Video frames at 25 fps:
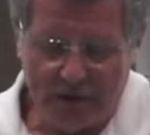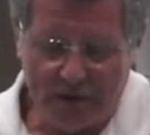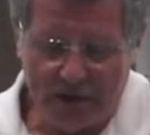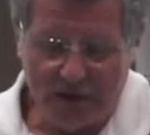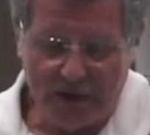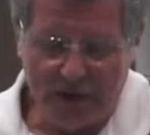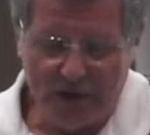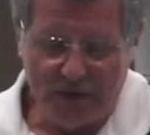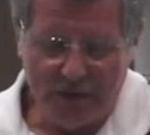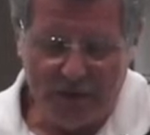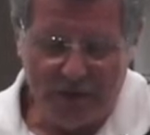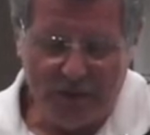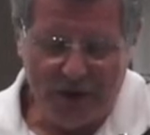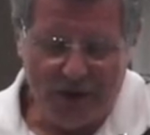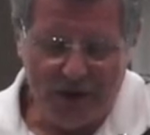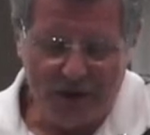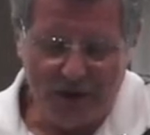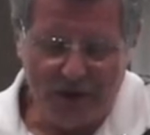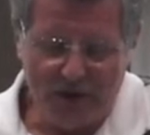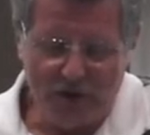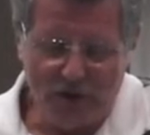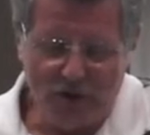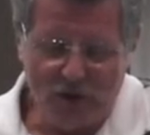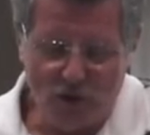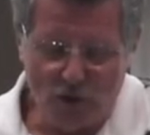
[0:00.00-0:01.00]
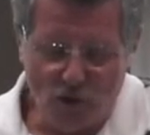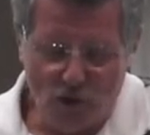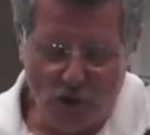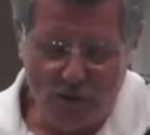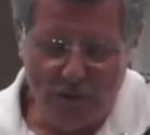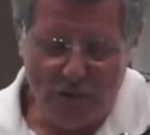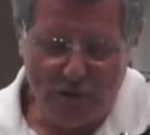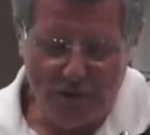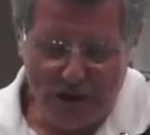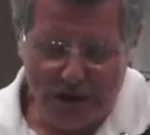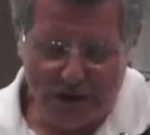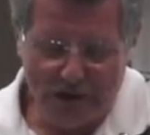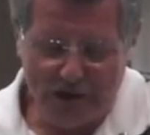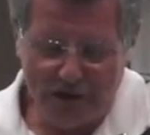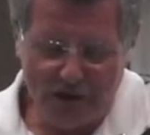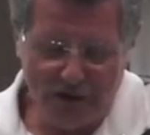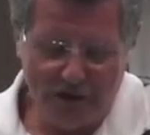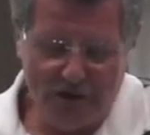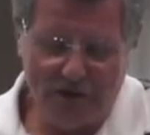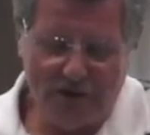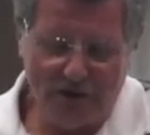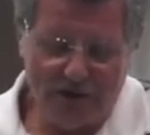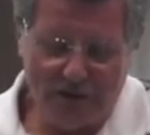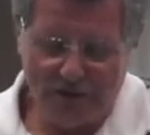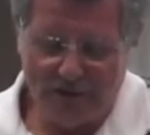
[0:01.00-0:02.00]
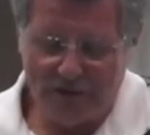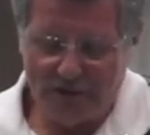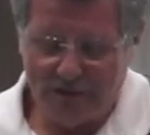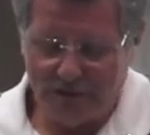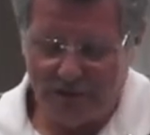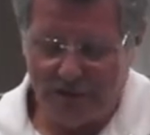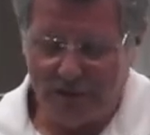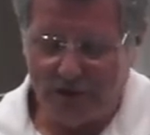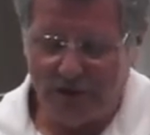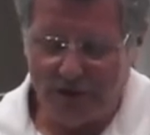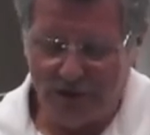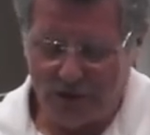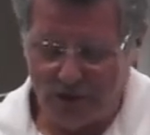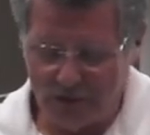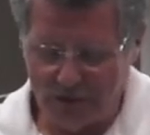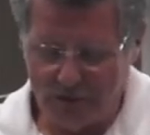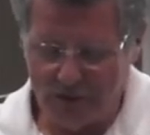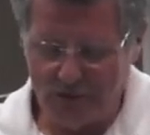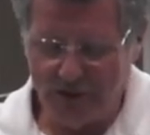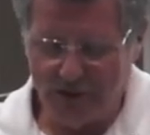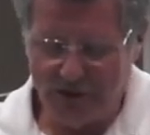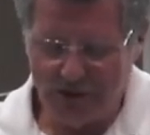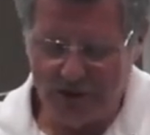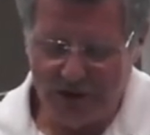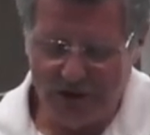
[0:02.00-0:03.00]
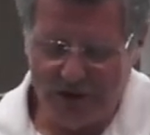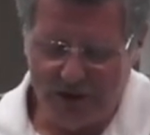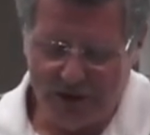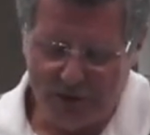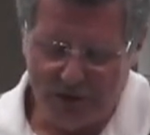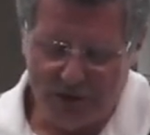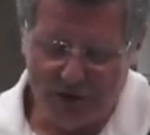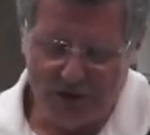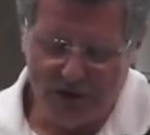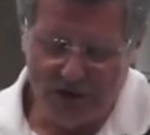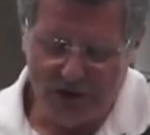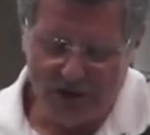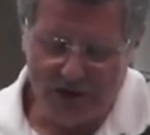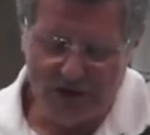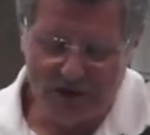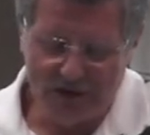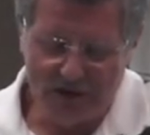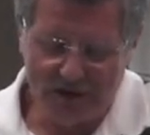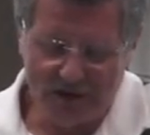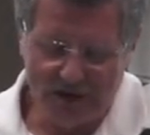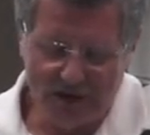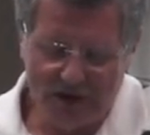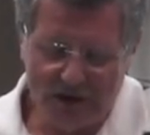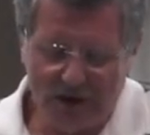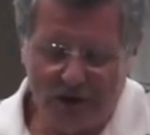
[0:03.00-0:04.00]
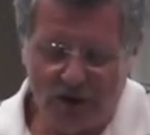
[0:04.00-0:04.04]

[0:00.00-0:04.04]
that's bend and drop method, and you will see some results,